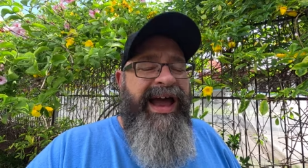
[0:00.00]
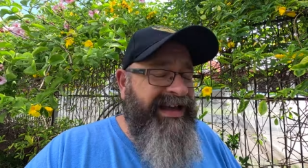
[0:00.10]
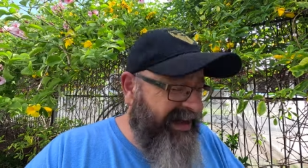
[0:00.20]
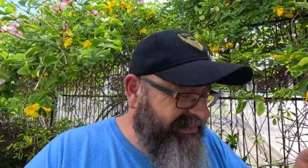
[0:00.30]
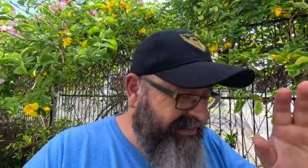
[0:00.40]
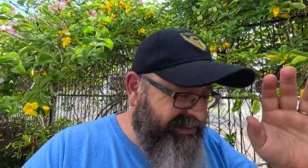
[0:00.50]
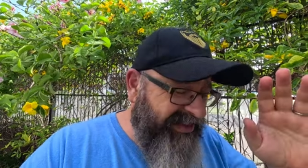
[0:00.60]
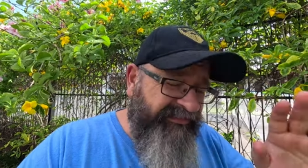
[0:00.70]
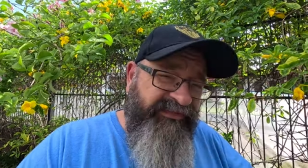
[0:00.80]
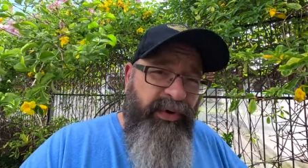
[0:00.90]
Hey guys, it is
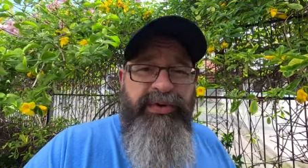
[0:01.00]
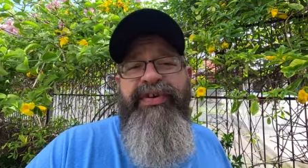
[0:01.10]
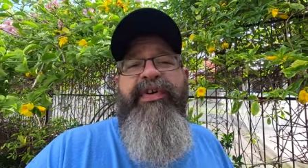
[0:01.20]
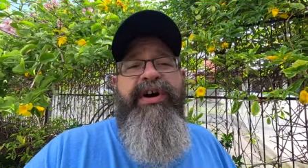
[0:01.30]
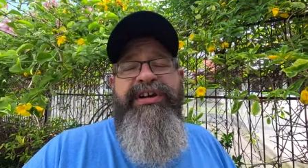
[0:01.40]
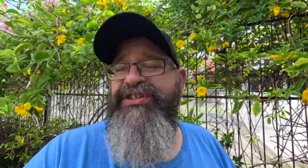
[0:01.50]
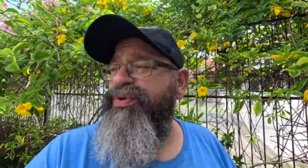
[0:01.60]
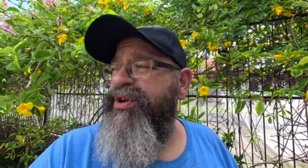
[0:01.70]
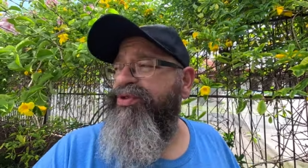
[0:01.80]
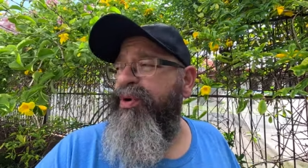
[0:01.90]
the 4th of August,
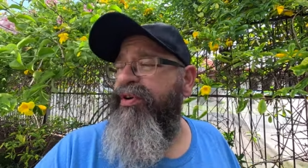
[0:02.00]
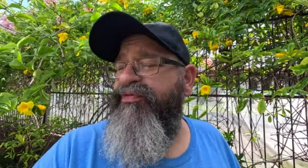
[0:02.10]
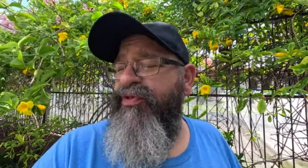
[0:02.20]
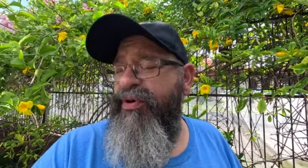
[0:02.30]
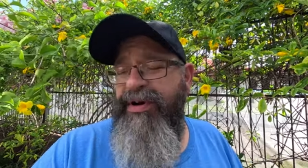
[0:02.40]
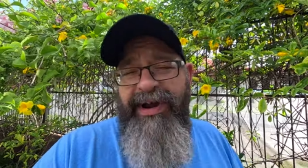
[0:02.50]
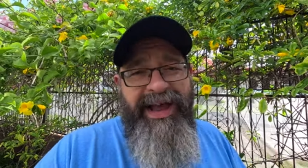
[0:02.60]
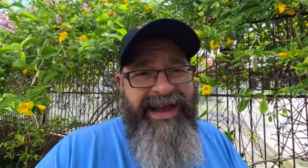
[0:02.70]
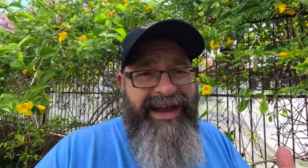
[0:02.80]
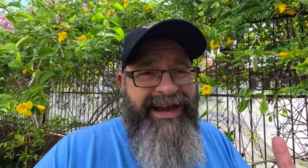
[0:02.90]
2024,
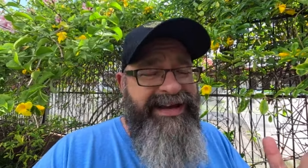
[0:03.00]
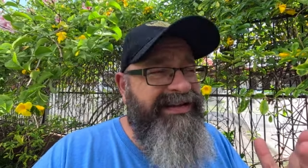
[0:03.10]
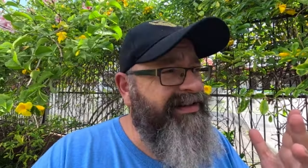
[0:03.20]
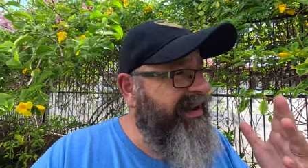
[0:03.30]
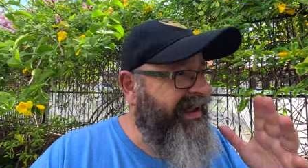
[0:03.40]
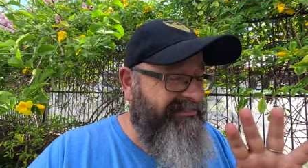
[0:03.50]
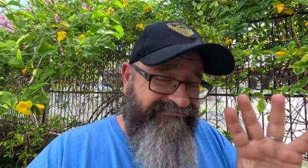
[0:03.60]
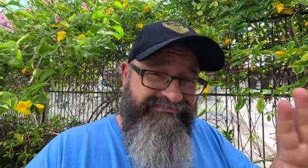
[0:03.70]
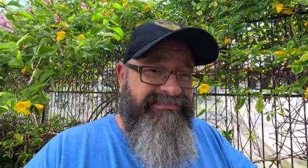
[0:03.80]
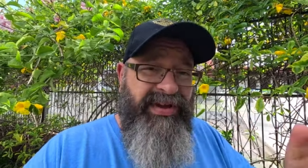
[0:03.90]
and
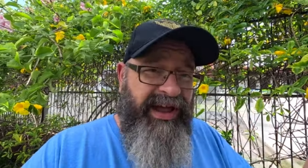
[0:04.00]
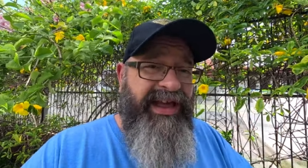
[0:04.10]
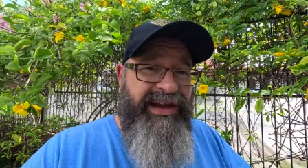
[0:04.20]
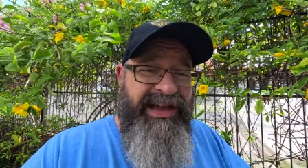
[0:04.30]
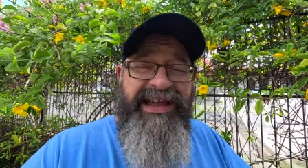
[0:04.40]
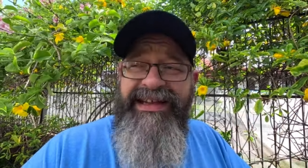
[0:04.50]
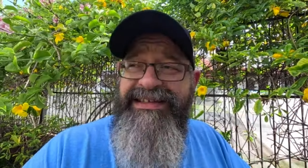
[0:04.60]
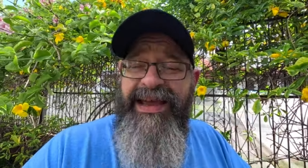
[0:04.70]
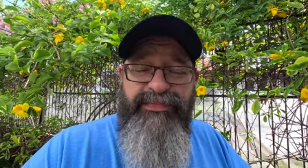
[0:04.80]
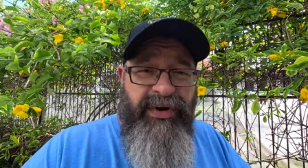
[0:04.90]
it
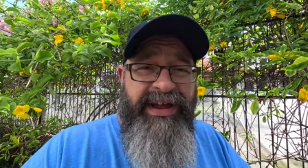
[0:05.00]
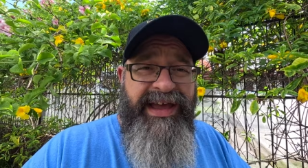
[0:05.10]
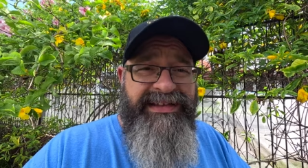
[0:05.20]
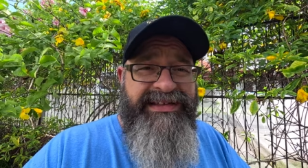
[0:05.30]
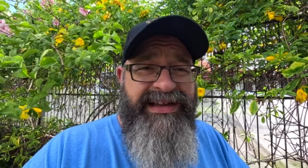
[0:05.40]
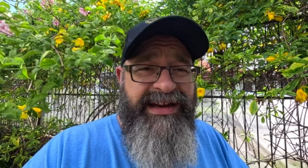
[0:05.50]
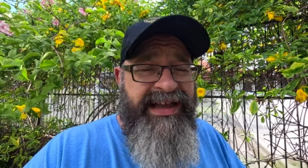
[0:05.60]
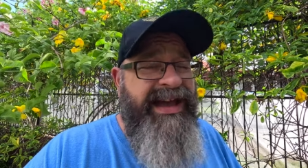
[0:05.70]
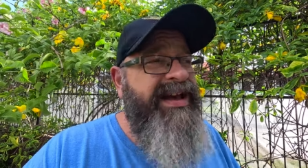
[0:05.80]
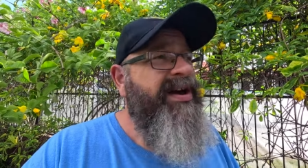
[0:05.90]
is a bright and
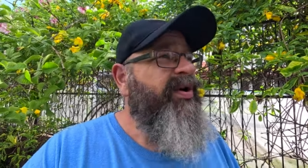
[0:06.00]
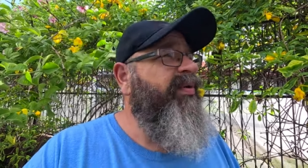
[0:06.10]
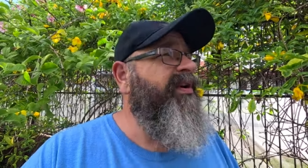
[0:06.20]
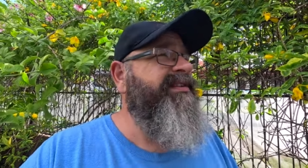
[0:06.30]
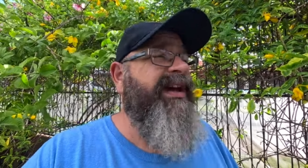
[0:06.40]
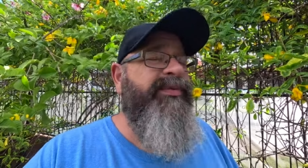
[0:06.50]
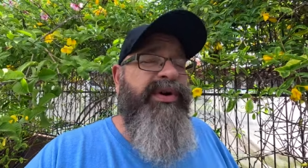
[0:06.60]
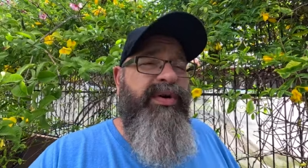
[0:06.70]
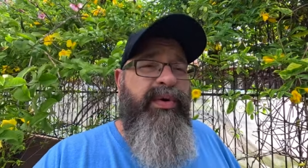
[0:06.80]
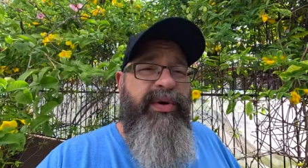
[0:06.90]
sunny one as I
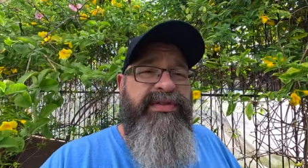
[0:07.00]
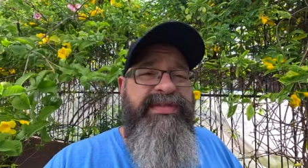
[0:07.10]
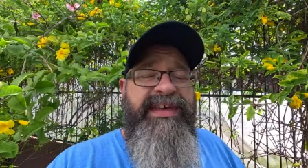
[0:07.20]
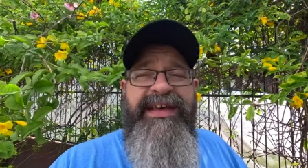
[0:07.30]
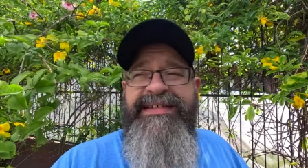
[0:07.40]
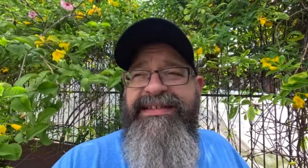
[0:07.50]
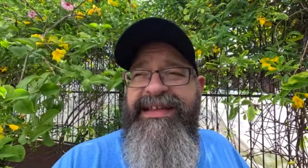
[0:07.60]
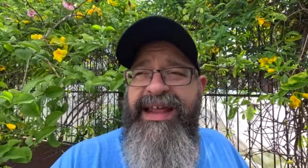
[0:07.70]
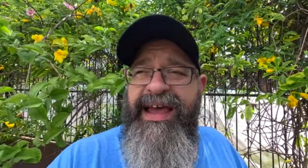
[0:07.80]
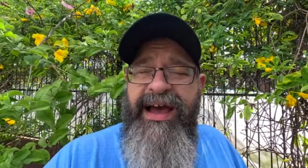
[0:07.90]
record this
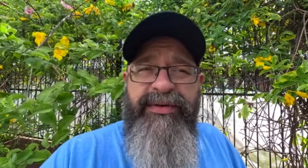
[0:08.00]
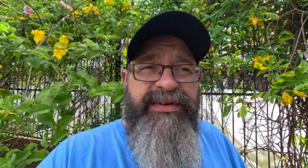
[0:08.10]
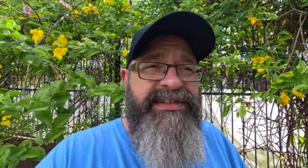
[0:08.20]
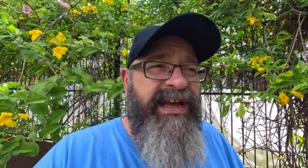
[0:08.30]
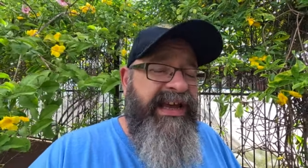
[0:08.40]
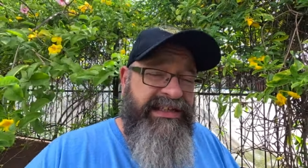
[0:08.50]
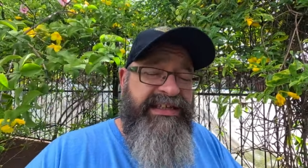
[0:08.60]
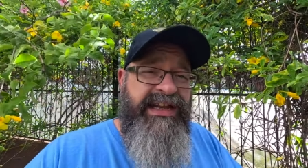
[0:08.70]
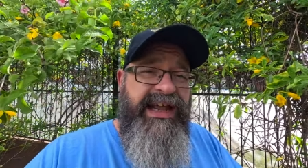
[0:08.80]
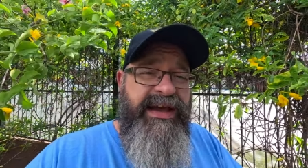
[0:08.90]
today. It's
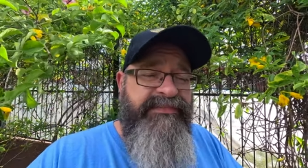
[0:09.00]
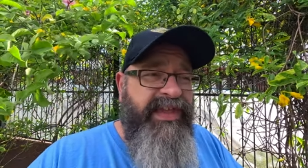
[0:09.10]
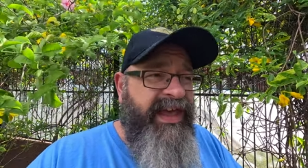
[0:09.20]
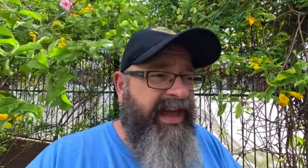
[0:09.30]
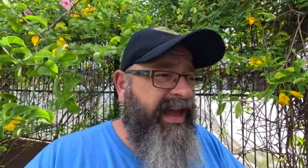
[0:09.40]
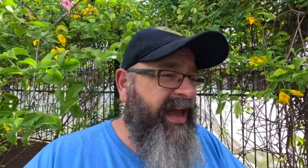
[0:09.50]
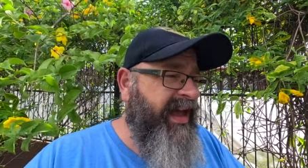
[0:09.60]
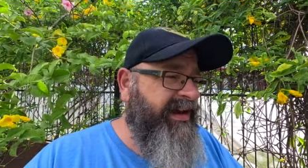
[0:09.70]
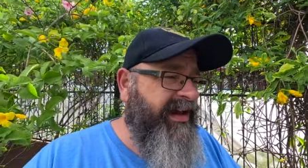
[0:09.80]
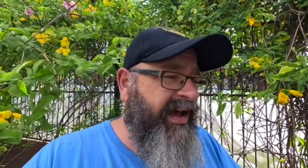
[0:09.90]
Sunday,
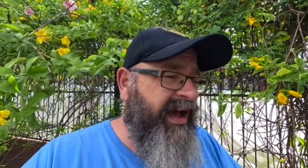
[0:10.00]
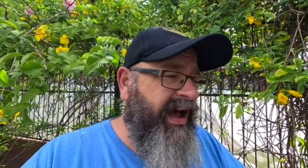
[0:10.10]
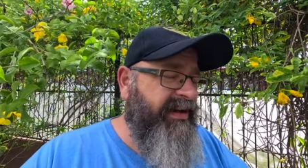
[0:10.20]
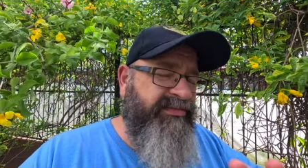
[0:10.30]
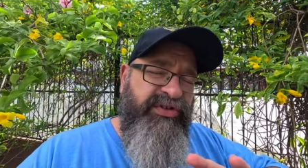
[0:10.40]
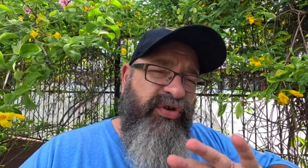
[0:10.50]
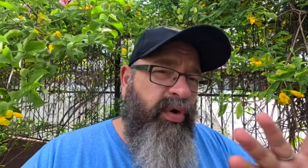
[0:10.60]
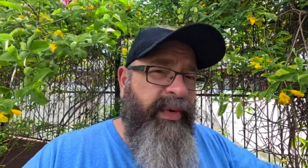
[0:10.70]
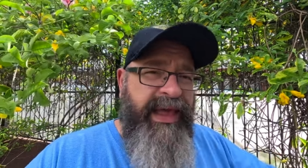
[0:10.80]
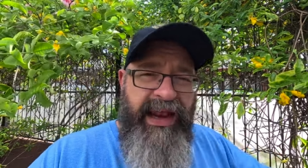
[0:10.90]
and this
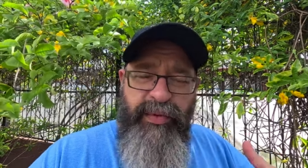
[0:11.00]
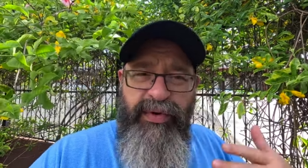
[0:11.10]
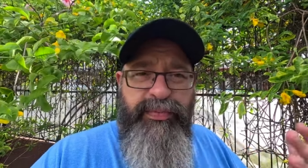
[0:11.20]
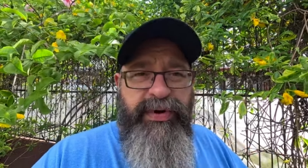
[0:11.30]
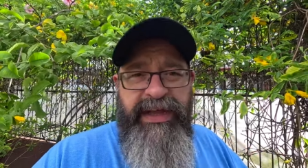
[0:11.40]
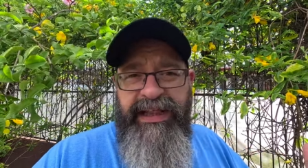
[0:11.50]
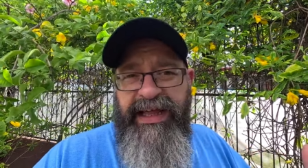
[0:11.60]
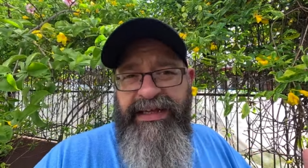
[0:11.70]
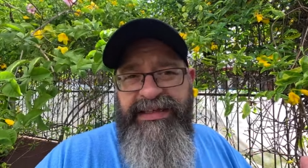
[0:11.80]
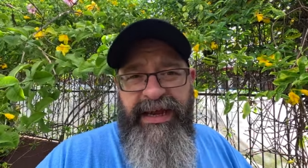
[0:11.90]
whole weekend, I'm really putting in a
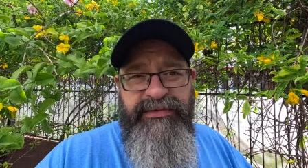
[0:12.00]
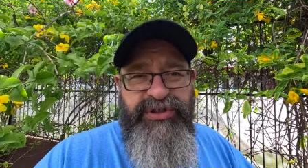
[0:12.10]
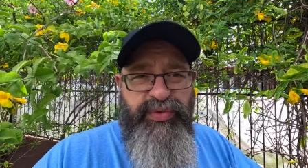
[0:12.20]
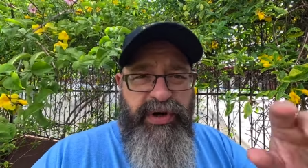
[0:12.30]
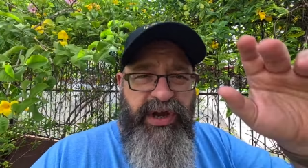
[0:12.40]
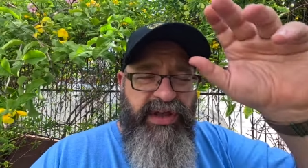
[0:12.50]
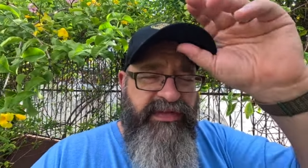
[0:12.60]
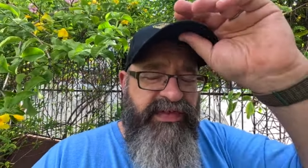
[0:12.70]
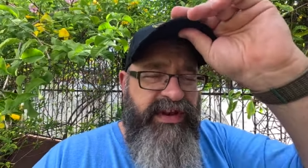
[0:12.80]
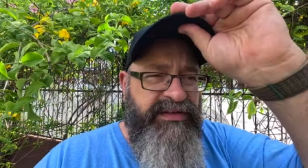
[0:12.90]
lot of time just working on the
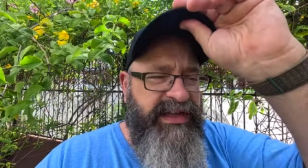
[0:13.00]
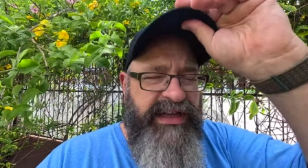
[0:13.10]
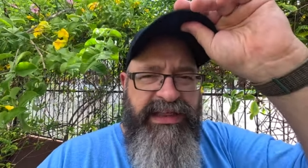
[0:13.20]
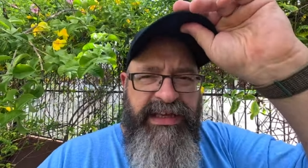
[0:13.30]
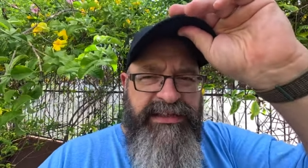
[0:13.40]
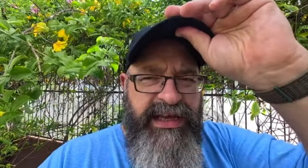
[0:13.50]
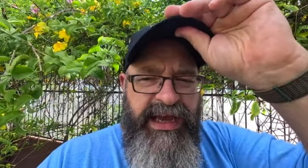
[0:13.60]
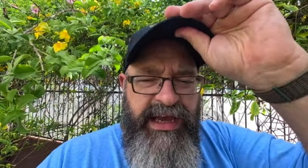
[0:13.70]
videos, getting things